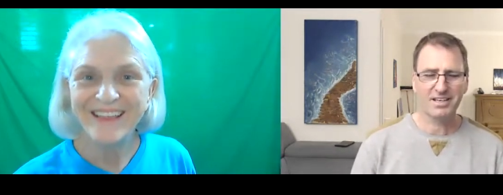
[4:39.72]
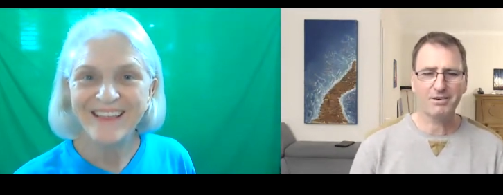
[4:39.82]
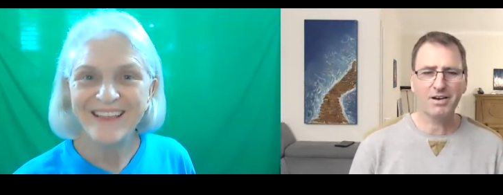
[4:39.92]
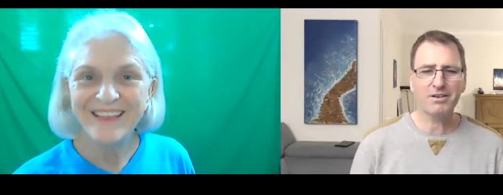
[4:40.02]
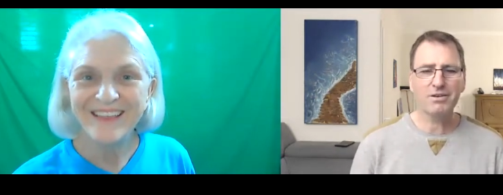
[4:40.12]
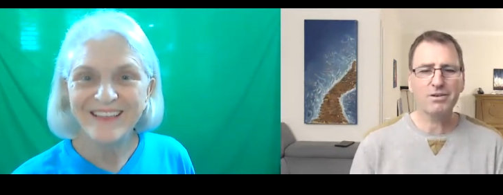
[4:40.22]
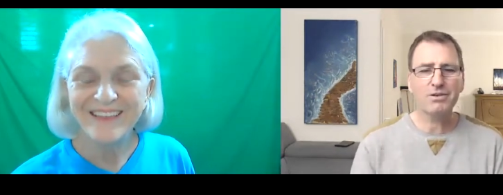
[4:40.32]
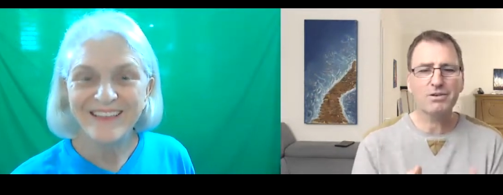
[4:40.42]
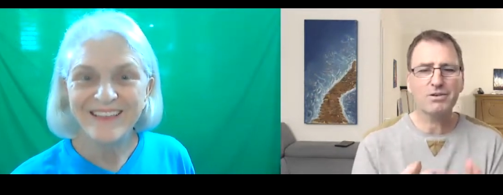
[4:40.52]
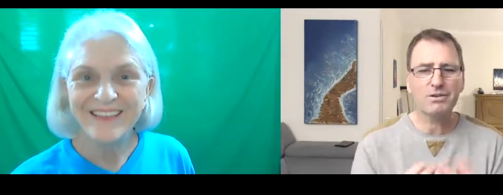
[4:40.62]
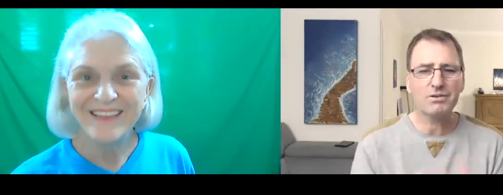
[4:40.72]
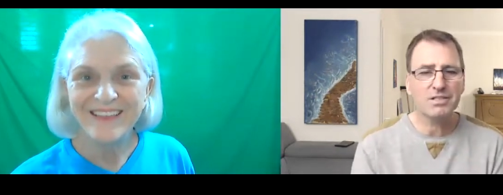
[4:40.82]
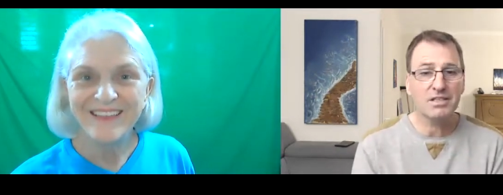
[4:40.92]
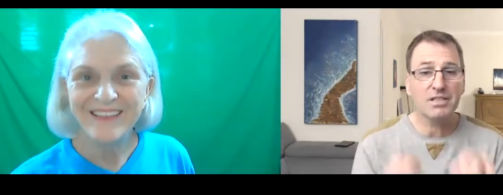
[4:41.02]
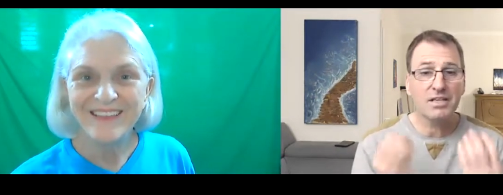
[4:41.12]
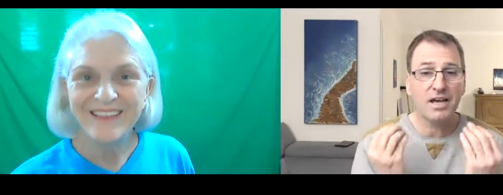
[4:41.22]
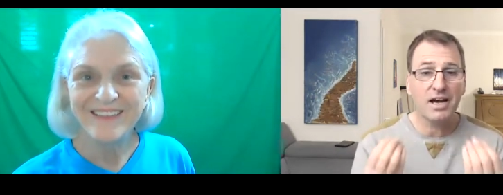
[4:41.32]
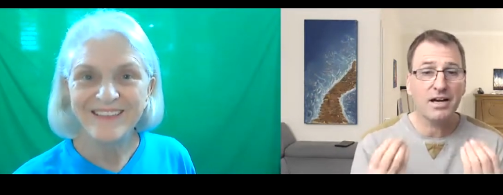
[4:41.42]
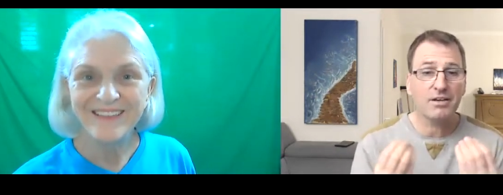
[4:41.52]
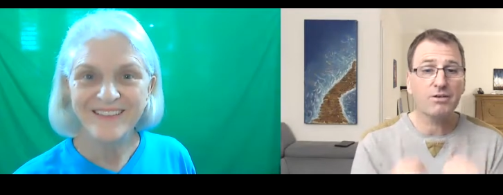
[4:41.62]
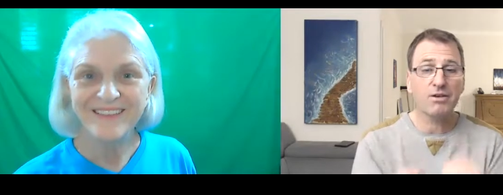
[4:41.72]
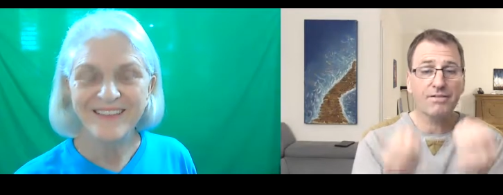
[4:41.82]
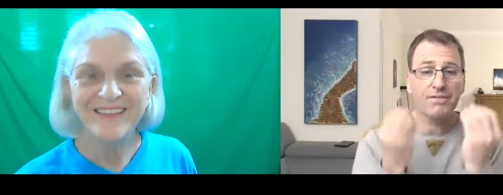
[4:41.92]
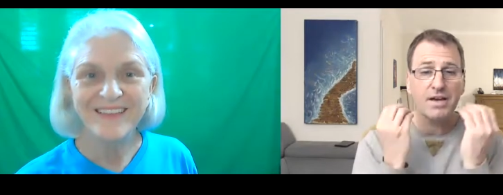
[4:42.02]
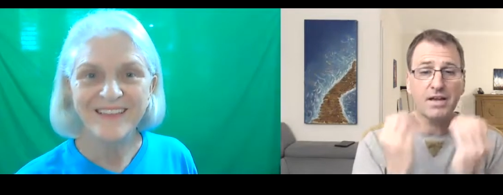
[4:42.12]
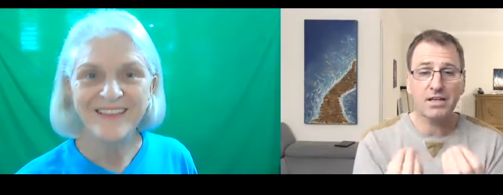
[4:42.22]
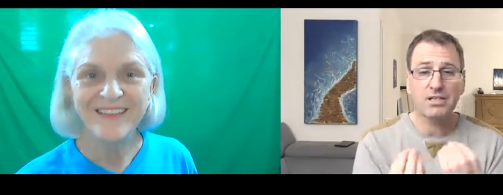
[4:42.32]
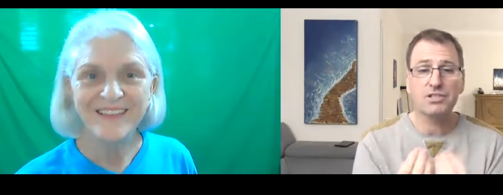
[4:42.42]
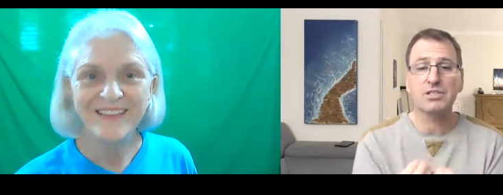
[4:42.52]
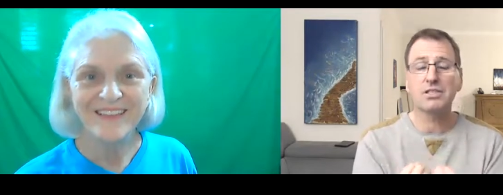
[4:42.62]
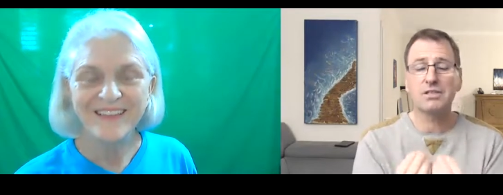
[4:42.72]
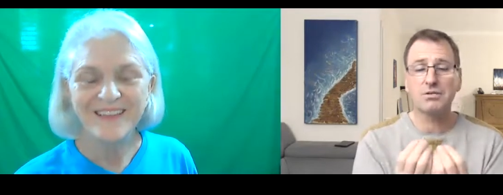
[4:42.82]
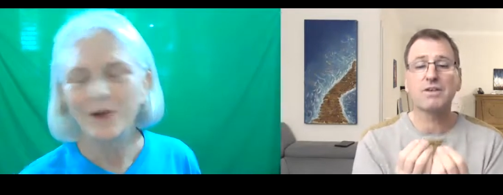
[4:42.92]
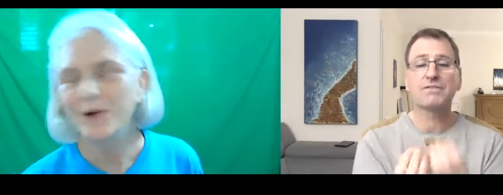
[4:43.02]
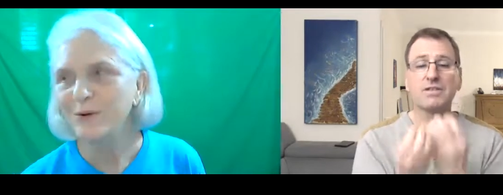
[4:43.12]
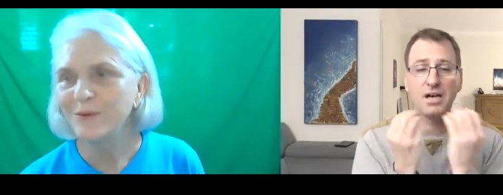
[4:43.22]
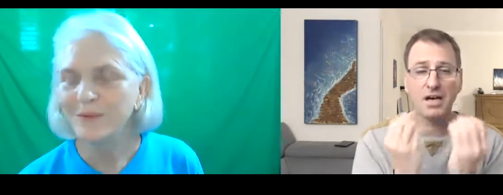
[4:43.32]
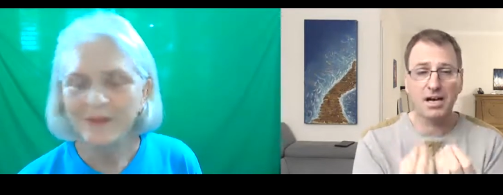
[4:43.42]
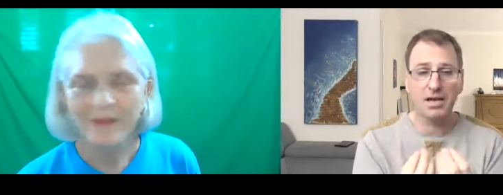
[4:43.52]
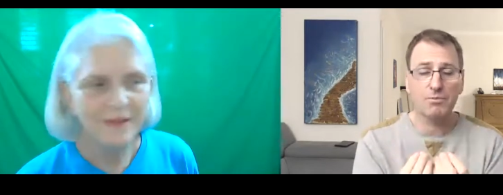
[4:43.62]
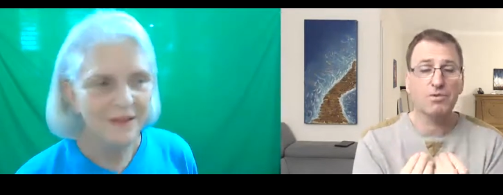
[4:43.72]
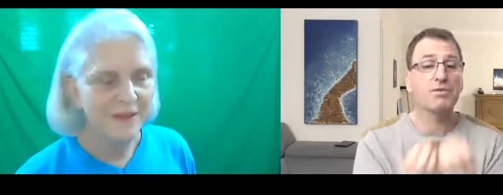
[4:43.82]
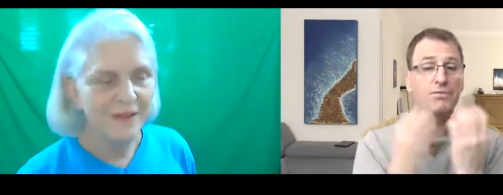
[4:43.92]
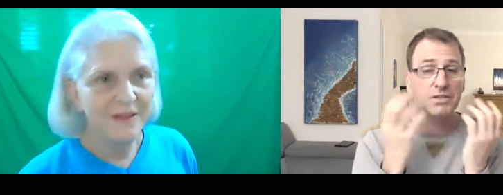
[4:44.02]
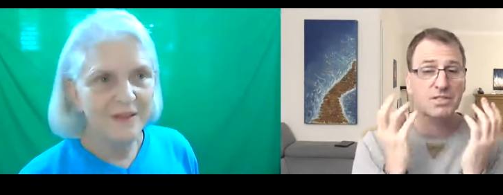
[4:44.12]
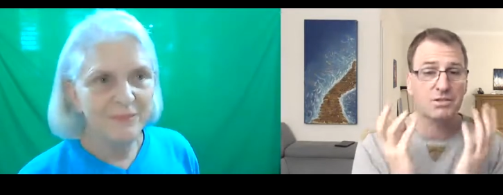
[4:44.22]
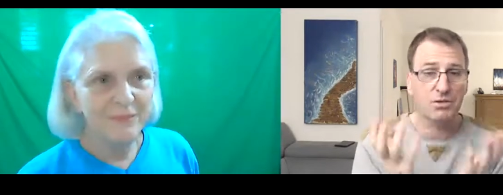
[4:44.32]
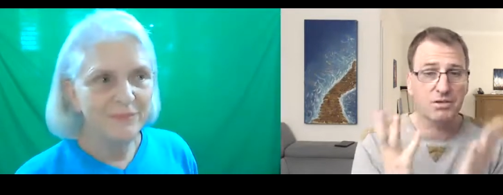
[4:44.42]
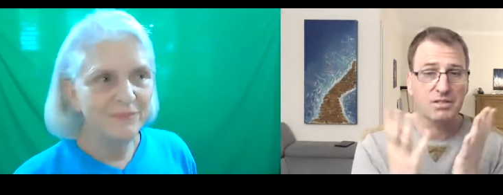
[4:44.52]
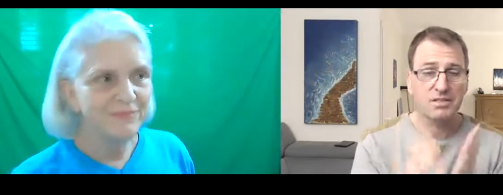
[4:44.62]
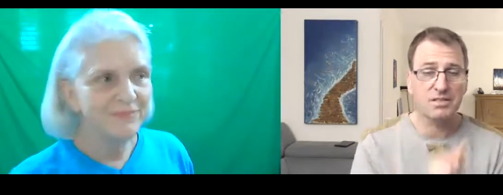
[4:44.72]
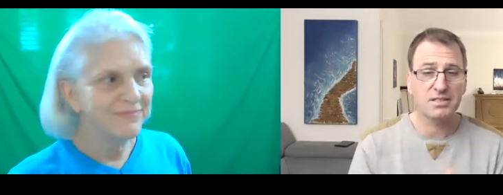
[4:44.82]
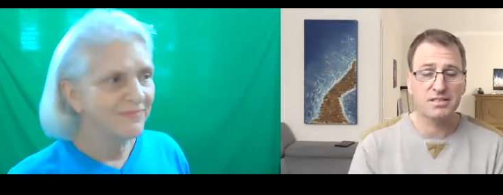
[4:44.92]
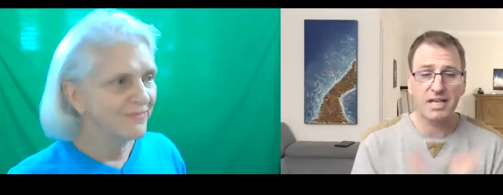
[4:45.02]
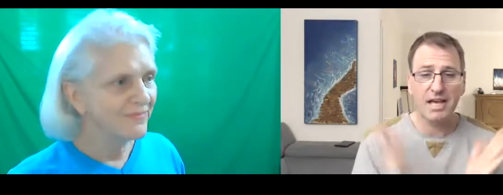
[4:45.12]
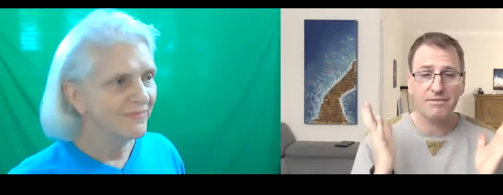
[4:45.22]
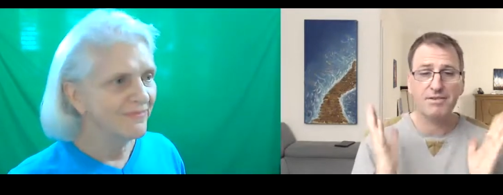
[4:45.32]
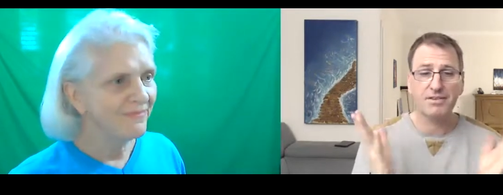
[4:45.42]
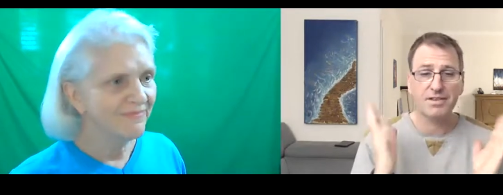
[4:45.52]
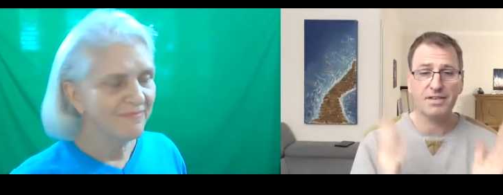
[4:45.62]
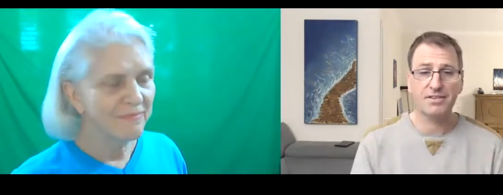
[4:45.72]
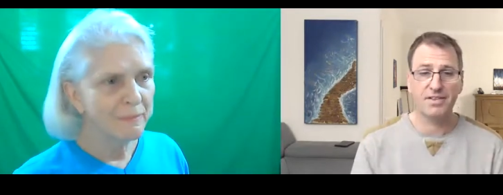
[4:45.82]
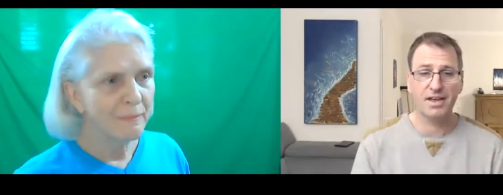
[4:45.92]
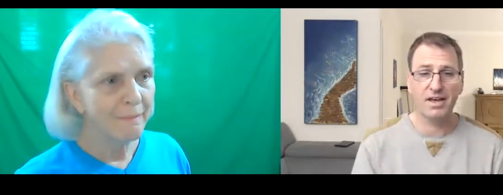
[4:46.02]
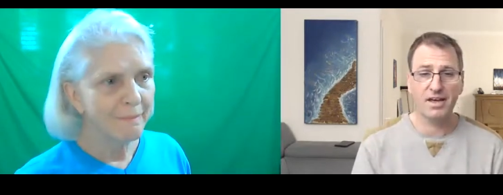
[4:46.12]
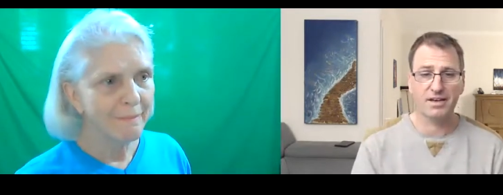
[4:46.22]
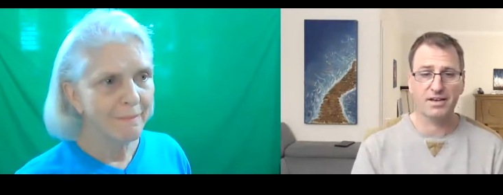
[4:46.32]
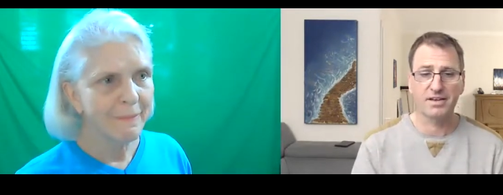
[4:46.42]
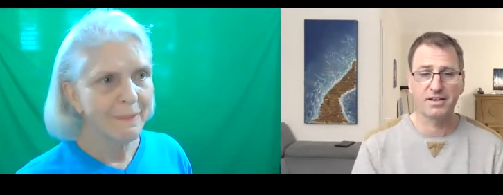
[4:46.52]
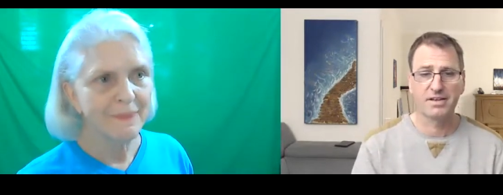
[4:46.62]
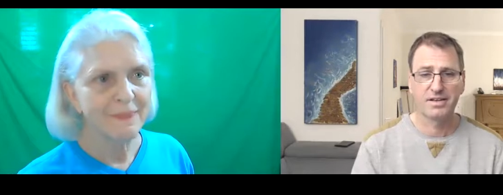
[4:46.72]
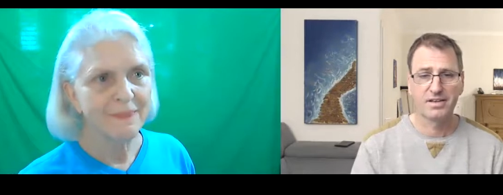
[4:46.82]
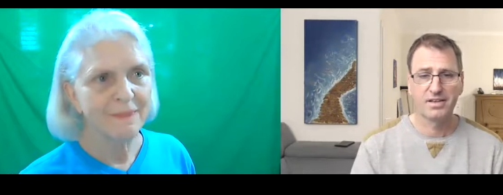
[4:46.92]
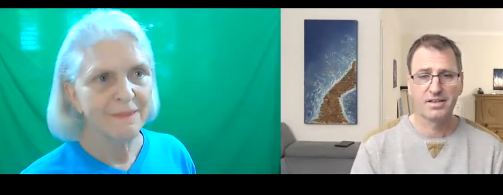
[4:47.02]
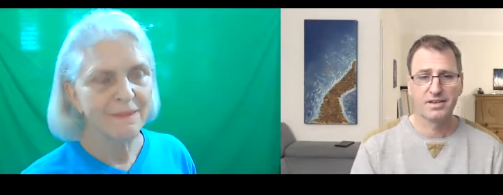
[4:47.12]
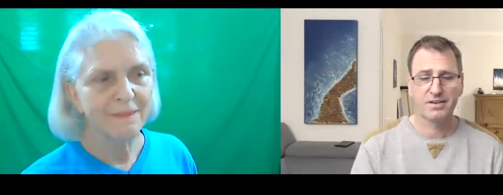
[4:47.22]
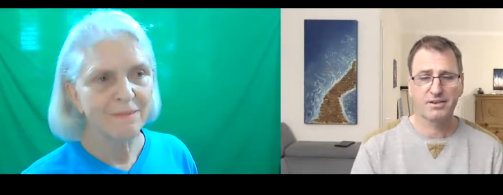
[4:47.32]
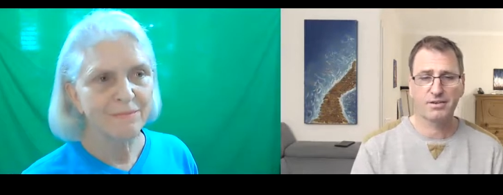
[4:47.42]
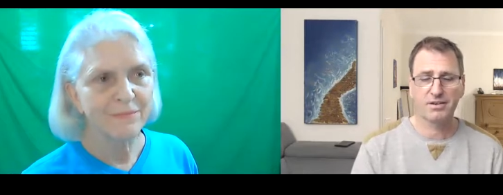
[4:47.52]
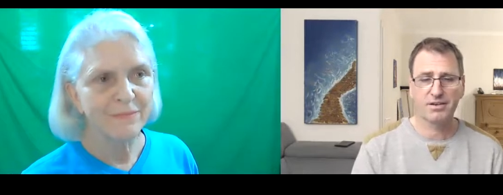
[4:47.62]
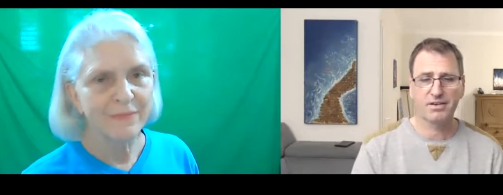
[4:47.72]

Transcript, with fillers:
Speaker 1: you're, you, you're still young, you have energy, you have time, you have resources, it's everything there. You...